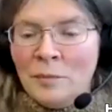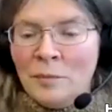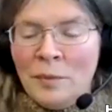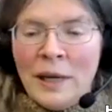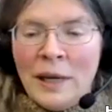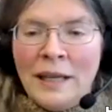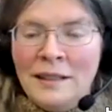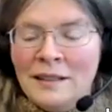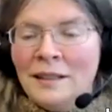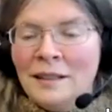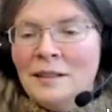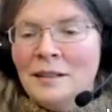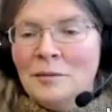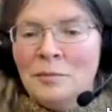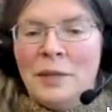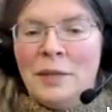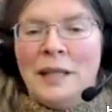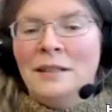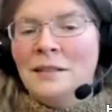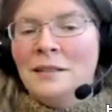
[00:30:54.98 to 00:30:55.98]
painting
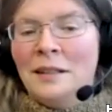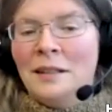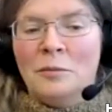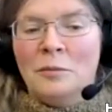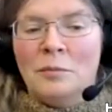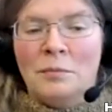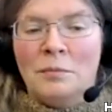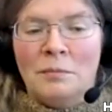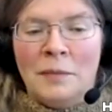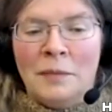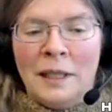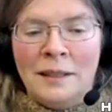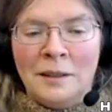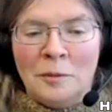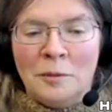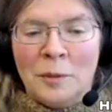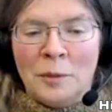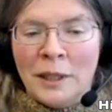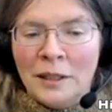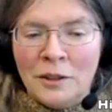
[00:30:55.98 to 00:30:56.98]
painting
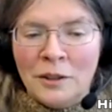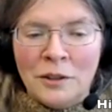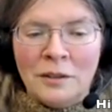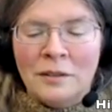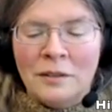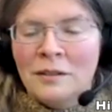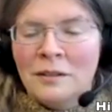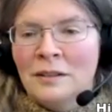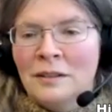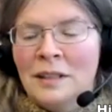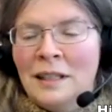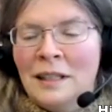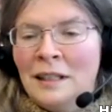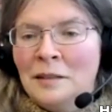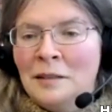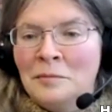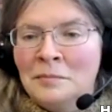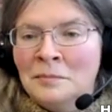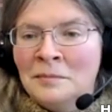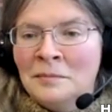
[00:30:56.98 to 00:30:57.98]
mental pictures
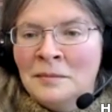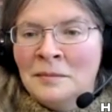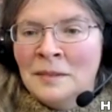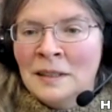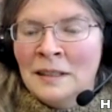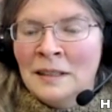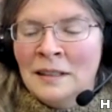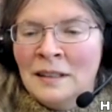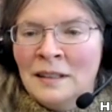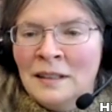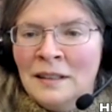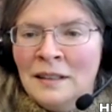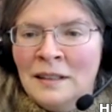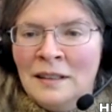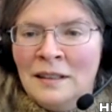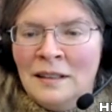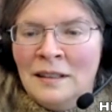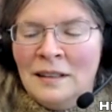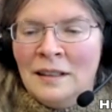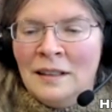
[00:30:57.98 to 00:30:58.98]
um,
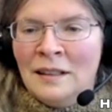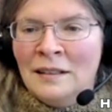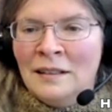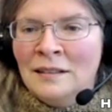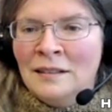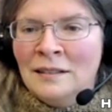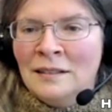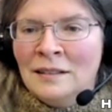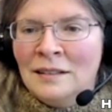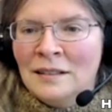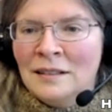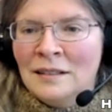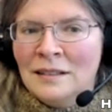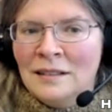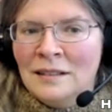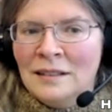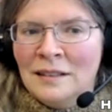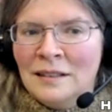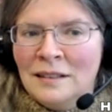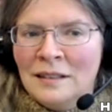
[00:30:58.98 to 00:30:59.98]
and
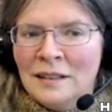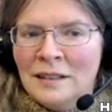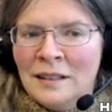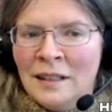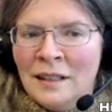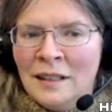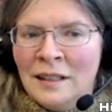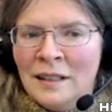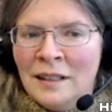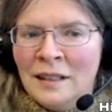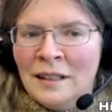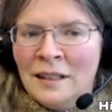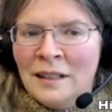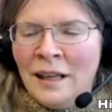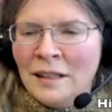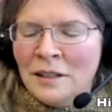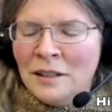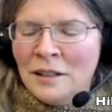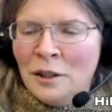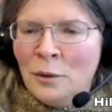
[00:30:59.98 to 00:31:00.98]

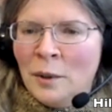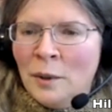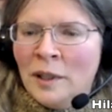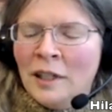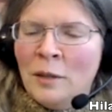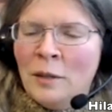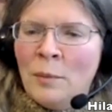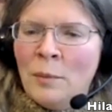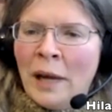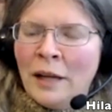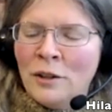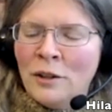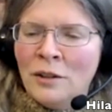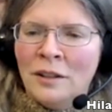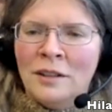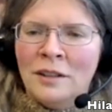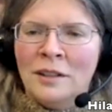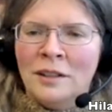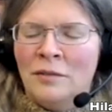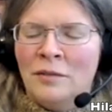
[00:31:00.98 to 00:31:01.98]
connecting with it
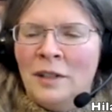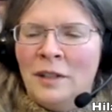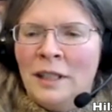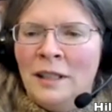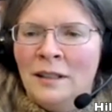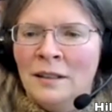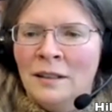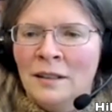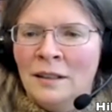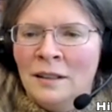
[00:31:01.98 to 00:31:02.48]
imaginatively.